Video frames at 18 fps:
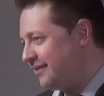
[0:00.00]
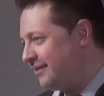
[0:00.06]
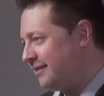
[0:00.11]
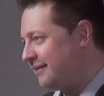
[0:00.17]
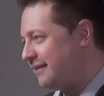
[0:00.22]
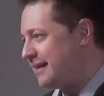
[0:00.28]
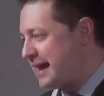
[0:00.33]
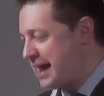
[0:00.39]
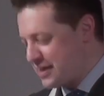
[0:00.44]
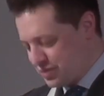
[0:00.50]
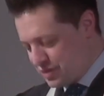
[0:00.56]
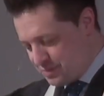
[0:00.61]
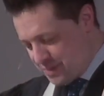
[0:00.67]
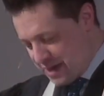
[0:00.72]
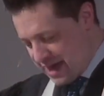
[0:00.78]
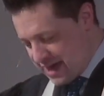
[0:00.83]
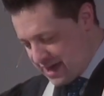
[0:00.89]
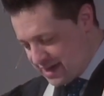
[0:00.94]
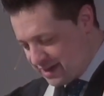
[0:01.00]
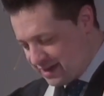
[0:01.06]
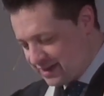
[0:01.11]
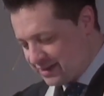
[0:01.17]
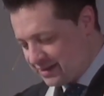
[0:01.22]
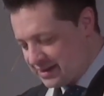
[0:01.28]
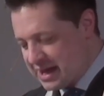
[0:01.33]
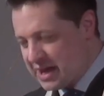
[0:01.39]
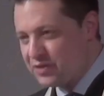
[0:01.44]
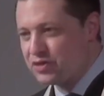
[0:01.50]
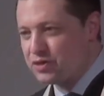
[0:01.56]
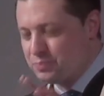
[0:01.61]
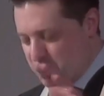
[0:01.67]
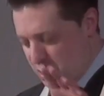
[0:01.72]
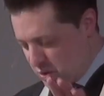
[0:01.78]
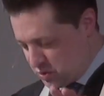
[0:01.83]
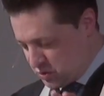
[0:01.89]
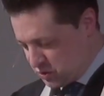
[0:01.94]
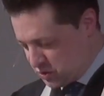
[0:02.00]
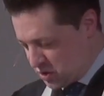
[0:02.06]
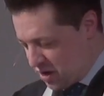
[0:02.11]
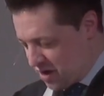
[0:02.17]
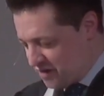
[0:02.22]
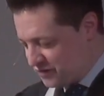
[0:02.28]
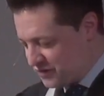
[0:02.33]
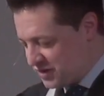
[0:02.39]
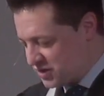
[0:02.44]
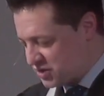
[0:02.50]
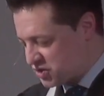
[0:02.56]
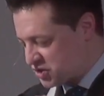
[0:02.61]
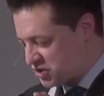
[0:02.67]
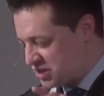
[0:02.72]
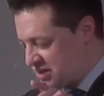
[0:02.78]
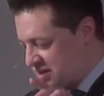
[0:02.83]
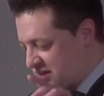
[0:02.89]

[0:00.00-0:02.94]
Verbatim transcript: at the bank and at the post office